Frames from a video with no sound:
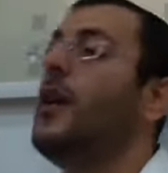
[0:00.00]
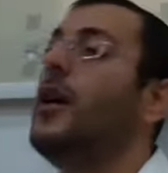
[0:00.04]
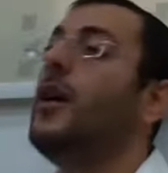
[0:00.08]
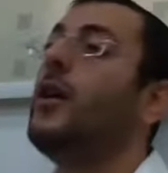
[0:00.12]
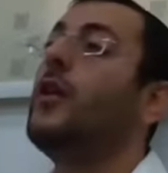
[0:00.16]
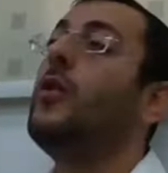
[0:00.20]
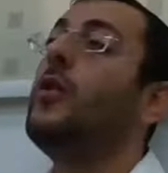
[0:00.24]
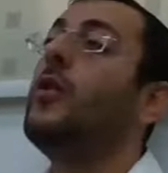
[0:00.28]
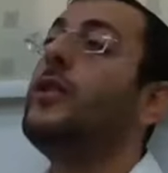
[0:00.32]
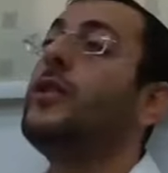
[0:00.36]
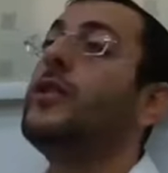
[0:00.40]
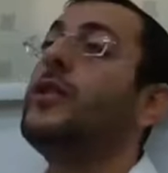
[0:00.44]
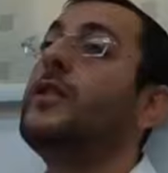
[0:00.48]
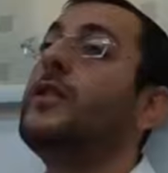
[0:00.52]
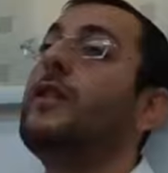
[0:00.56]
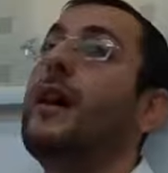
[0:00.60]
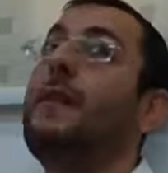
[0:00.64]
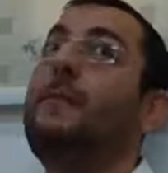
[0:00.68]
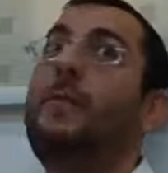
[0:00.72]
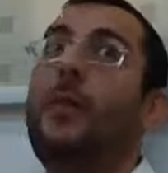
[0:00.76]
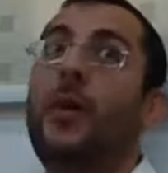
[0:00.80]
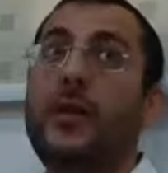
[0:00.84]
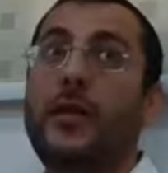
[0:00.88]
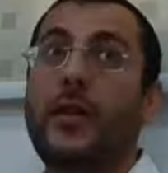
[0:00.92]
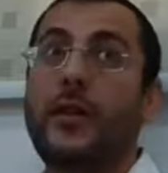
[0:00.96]
According to the
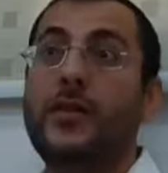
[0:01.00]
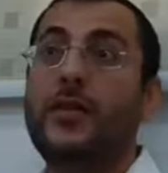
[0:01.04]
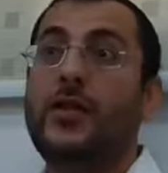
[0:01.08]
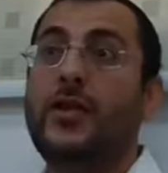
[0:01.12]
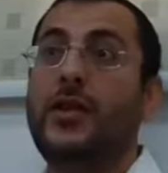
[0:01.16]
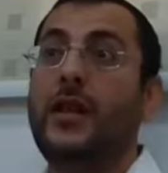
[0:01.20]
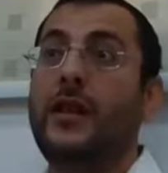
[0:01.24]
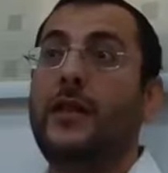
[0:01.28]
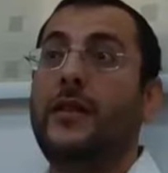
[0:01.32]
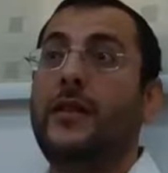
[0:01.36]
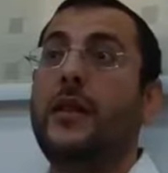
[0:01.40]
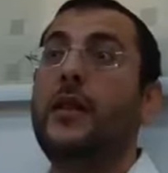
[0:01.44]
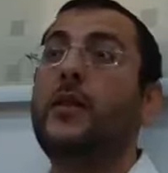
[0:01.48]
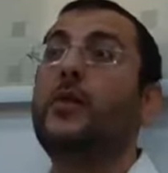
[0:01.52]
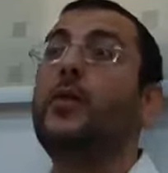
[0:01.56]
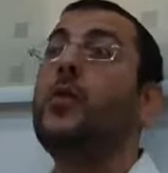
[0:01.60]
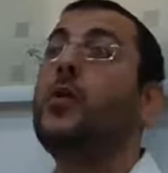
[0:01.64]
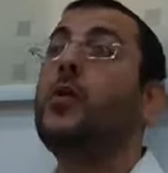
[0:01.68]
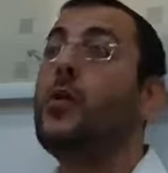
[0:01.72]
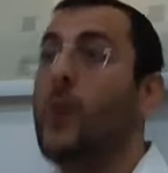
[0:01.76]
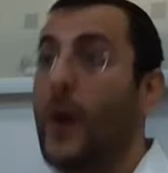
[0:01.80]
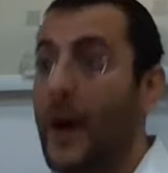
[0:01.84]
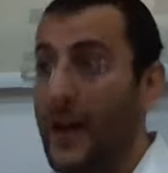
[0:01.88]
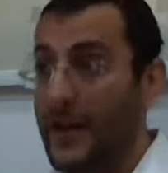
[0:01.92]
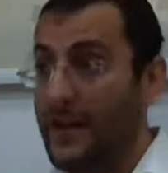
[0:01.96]
Rabbanon Shita, you
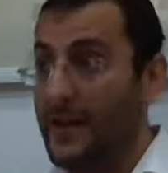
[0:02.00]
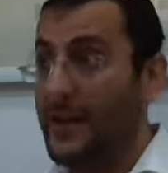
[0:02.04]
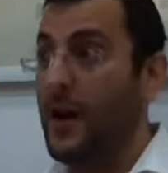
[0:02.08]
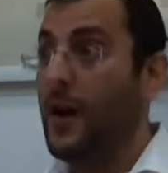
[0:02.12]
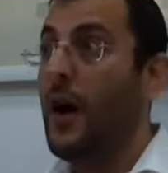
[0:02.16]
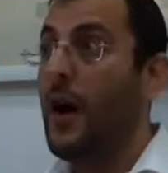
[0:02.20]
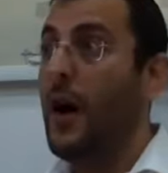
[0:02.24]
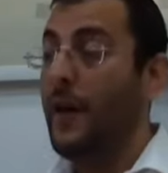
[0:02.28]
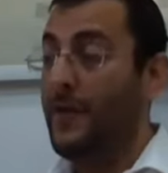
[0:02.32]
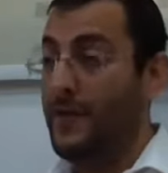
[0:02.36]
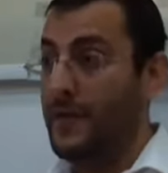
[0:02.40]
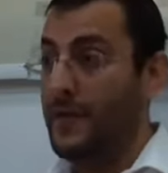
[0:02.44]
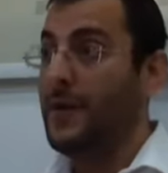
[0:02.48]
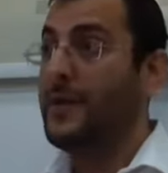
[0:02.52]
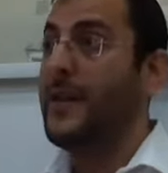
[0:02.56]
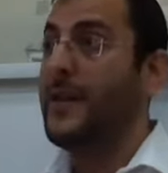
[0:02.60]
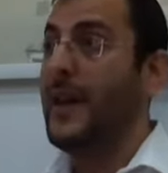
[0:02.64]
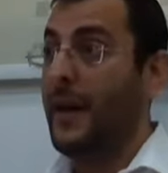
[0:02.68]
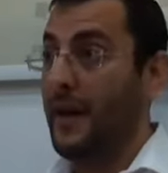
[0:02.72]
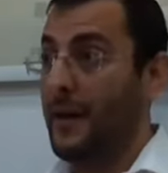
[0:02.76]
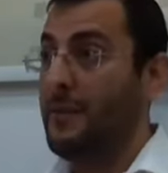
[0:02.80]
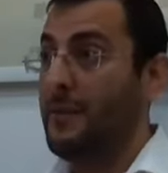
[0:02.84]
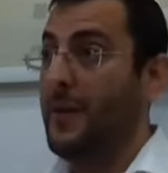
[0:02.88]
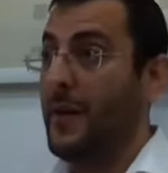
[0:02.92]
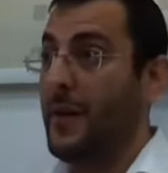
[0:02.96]
always go after the
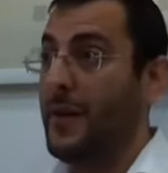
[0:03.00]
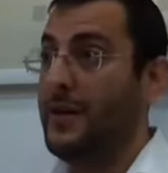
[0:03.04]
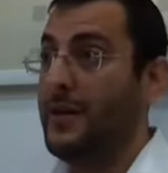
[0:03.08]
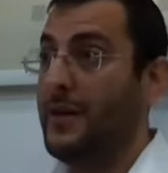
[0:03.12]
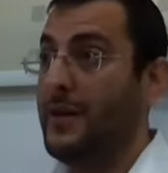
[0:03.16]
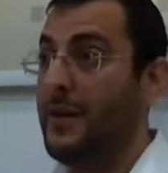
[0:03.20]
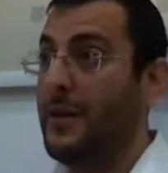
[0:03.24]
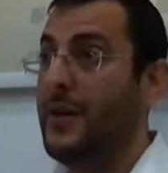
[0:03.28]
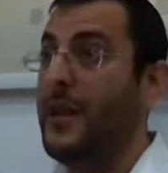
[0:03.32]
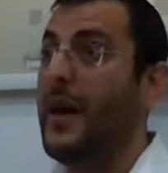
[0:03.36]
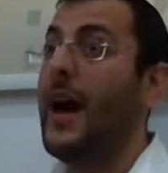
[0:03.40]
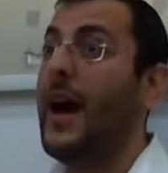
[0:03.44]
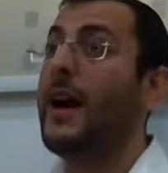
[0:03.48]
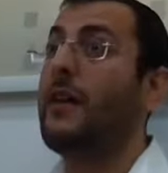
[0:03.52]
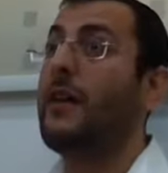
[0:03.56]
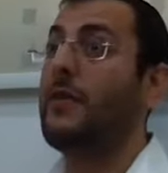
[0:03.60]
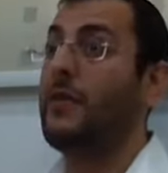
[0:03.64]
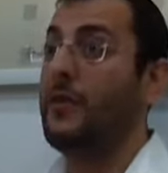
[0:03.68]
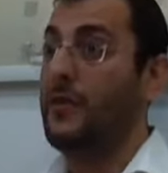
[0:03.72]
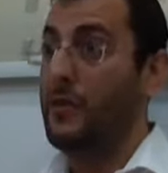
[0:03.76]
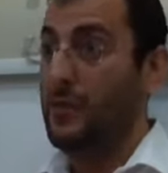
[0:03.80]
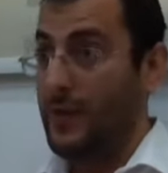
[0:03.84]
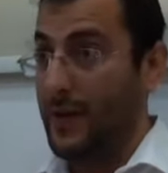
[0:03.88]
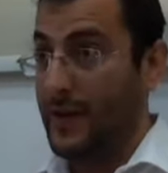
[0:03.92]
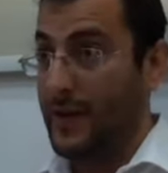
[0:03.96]
second person, and the
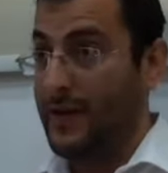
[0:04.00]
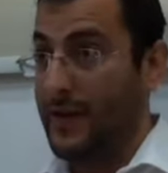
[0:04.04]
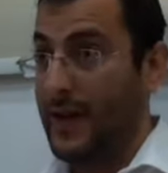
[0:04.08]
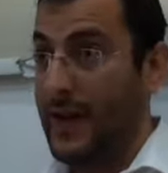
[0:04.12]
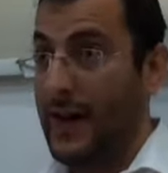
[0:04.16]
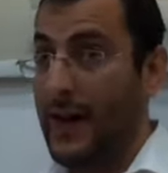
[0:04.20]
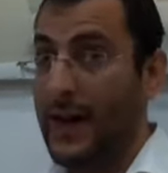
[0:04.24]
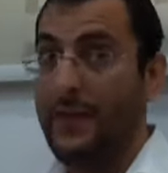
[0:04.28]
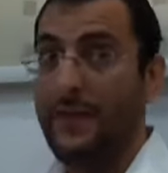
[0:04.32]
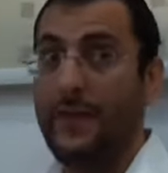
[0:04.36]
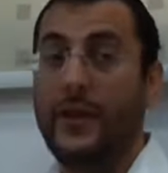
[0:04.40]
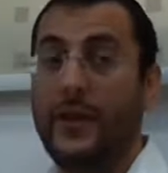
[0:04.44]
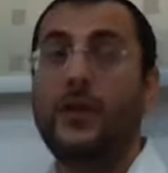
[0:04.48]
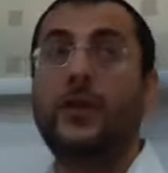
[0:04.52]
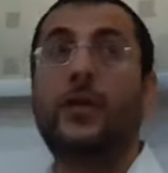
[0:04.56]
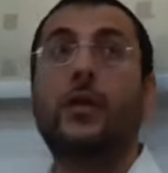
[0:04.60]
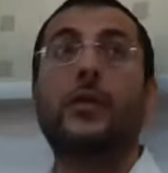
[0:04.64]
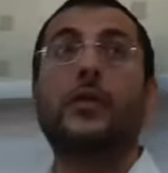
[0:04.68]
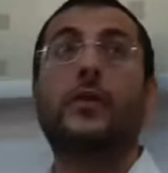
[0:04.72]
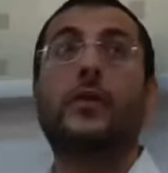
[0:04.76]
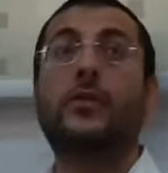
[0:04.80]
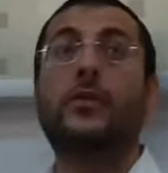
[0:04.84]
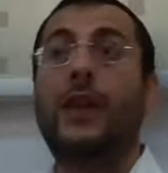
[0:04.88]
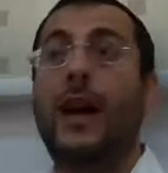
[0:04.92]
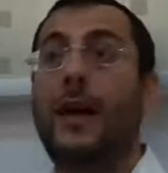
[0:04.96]
Achron's always chayiv. And
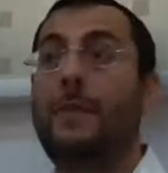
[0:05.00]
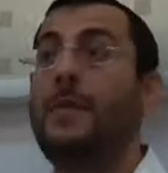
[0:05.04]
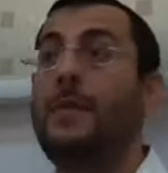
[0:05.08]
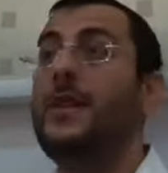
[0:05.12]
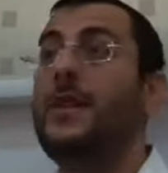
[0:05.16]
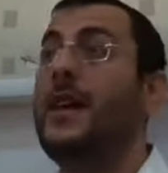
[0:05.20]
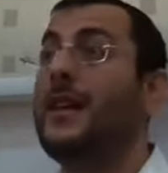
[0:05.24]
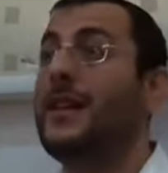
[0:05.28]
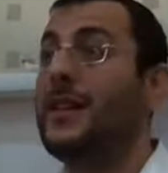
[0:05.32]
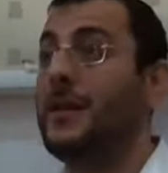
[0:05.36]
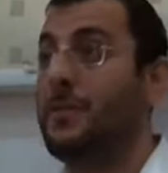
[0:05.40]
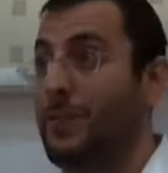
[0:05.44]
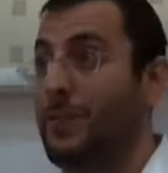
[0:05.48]
according to Rebbe, they